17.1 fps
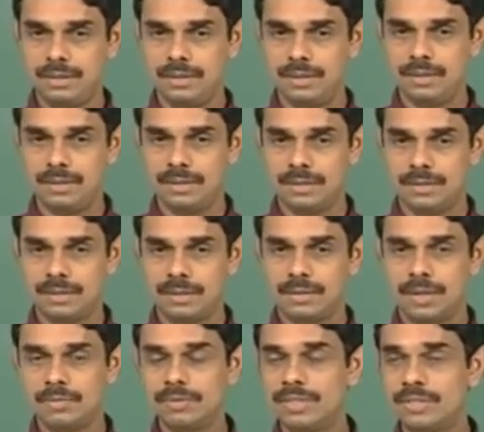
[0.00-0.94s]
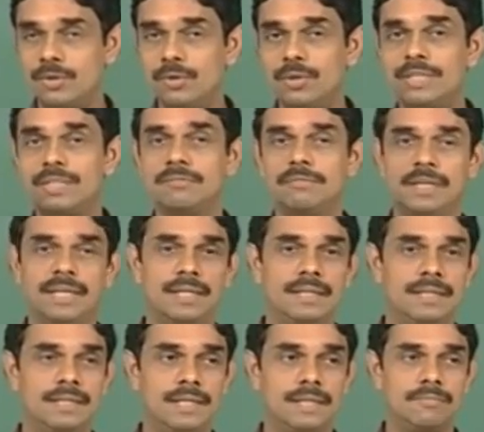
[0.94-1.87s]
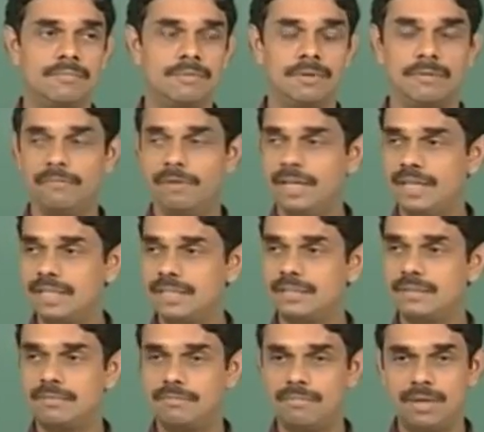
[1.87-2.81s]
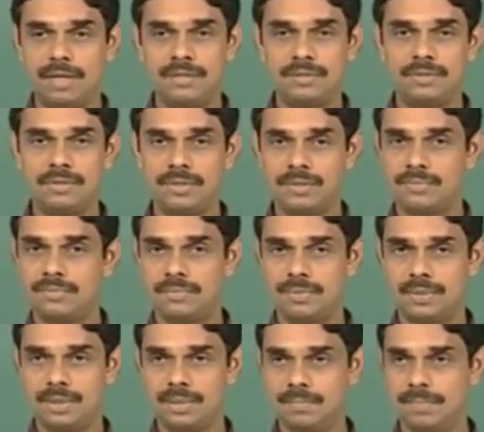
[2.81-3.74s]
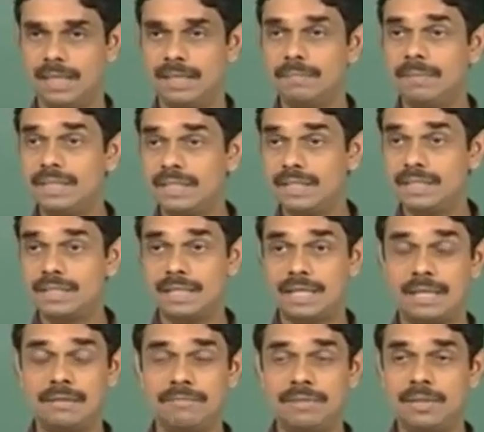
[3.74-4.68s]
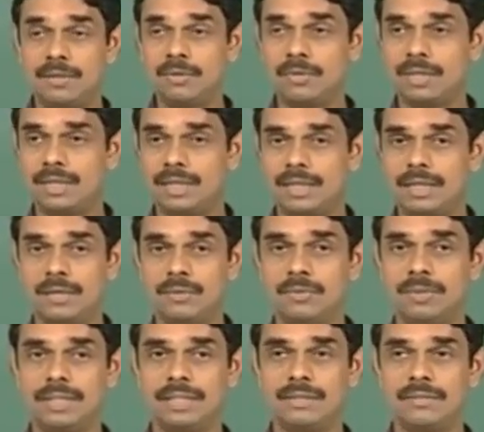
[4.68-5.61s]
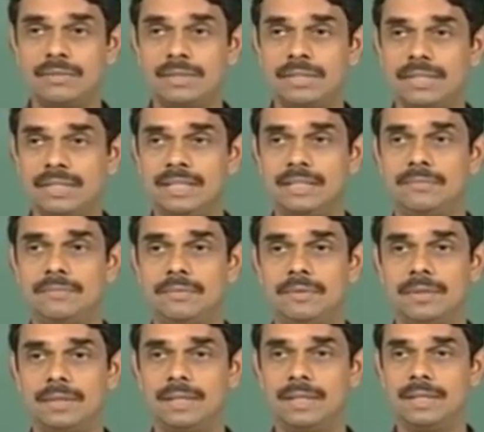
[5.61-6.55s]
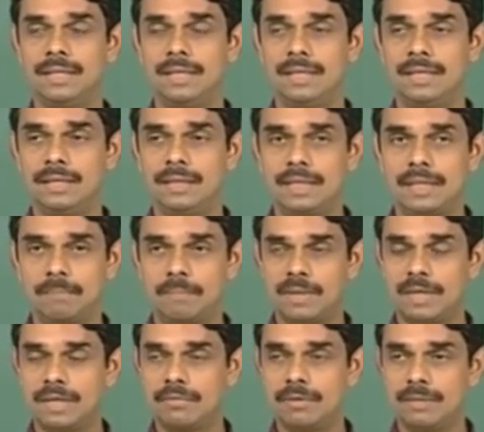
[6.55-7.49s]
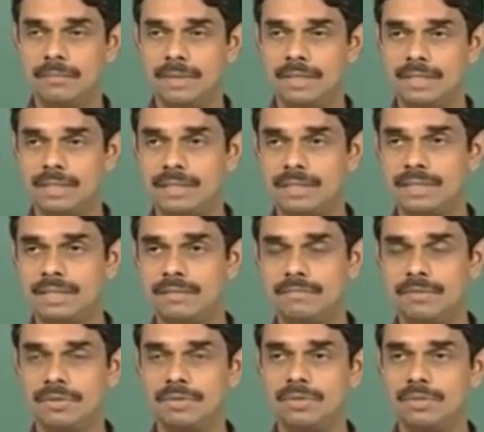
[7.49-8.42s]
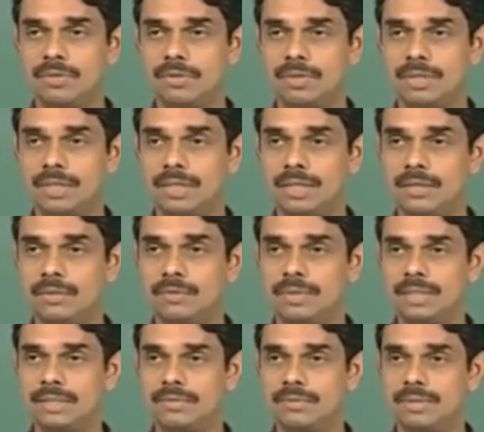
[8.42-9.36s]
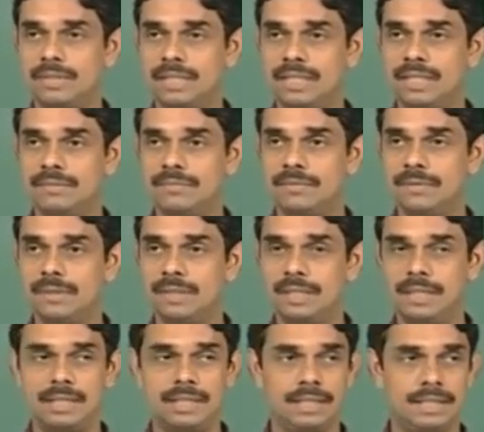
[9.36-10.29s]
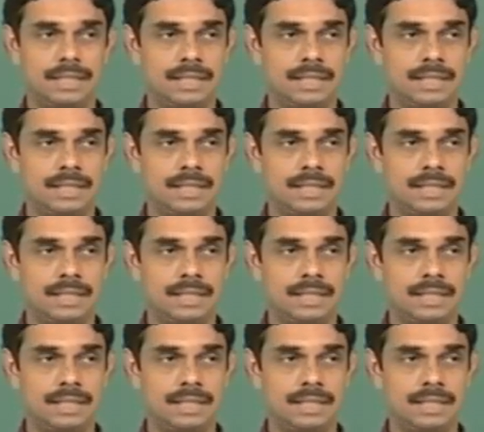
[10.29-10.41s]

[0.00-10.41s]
uh, how, how the solutions were for various values of uh, admittance, and we looked at how things will change for real part of admittance, and we also looked at how things would change for the